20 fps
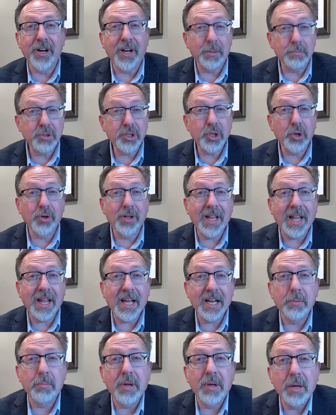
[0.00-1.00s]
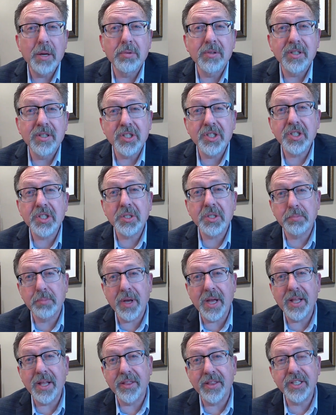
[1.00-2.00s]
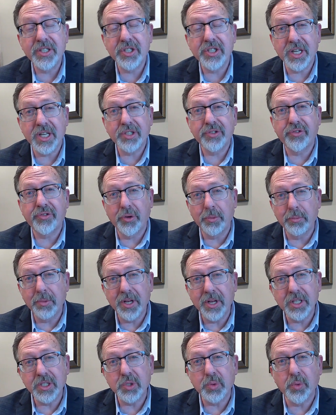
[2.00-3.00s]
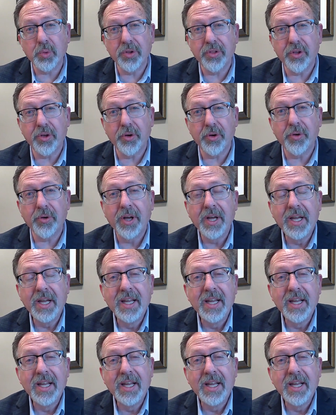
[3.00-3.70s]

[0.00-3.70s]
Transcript: and I'm so glad to be able to spend these next few minutes with you.